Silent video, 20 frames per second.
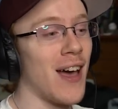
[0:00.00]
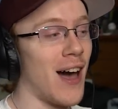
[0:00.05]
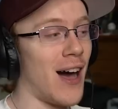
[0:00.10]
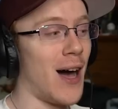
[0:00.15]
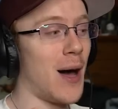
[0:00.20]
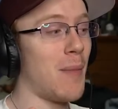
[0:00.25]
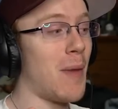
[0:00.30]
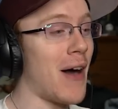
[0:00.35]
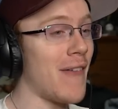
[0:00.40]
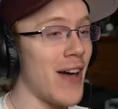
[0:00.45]

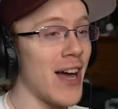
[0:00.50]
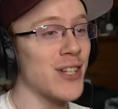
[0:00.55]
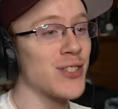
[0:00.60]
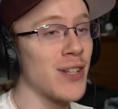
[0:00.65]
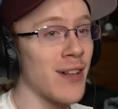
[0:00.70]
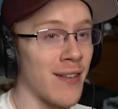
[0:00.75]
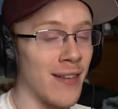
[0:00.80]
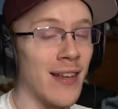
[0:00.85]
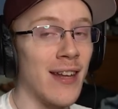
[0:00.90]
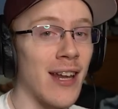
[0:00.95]
I've
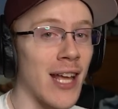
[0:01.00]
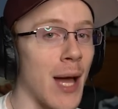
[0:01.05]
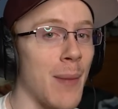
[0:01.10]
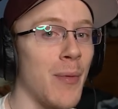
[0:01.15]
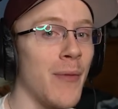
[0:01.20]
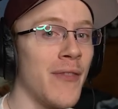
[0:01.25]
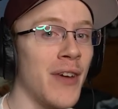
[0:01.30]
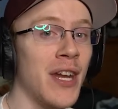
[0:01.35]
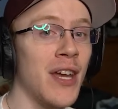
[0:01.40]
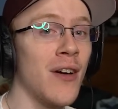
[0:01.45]
actually seen a
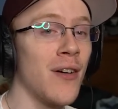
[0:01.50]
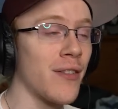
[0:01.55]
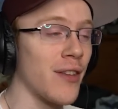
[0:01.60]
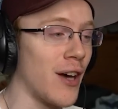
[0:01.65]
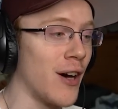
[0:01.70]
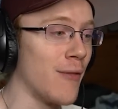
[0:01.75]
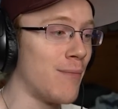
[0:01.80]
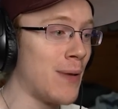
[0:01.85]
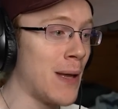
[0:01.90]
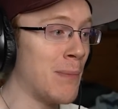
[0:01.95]
couple videos
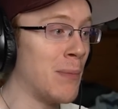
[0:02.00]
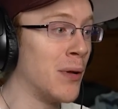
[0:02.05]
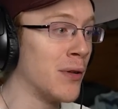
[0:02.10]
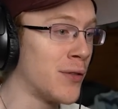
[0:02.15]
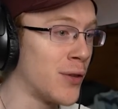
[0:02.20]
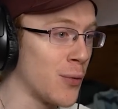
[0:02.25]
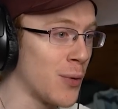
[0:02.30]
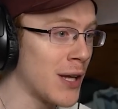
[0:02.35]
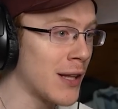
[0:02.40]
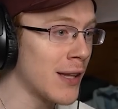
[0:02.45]
of people
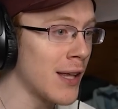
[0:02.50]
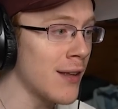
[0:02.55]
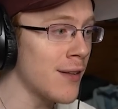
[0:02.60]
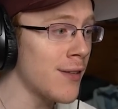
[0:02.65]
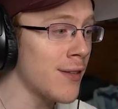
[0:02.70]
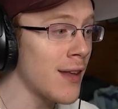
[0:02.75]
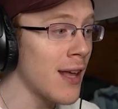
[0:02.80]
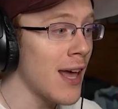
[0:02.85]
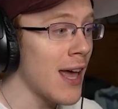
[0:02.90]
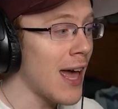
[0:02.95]
doing
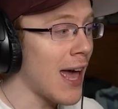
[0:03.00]
this,